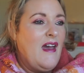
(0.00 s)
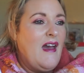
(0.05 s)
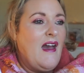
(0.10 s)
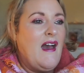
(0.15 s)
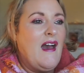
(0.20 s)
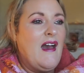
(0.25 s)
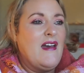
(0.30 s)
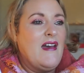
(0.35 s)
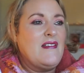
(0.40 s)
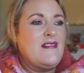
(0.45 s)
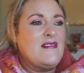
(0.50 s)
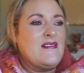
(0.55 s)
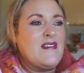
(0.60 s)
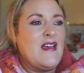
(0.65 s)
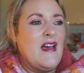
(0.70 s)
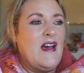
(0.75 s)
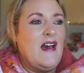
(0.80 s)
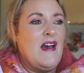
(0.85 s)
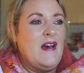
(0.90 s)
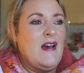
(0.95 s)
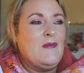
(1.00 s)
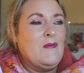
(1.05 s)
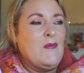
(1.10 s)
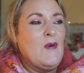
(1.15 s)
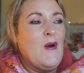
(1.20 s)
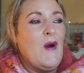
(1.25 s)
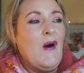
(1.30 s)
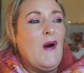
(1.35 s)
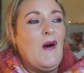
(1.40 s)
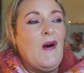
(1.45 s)
And
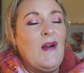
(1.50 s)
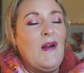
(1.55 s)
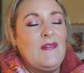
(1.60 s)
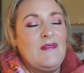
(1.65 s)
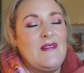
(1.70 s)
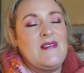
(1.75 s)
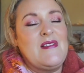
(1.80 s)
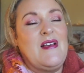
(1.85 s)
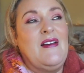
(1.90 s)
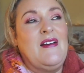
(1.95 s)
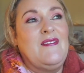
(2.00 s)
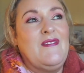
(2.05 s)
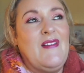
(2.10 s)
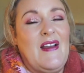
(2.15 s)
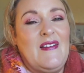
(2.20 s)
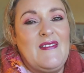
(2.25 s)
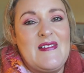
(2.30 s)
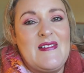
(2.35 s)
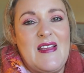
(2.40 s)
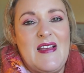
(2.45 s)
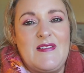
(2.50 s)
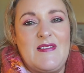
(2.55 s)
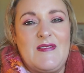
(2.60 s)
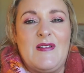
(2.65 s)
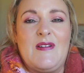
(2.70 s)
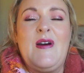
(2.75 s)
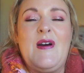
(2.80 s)
we're always on Valerie's case going,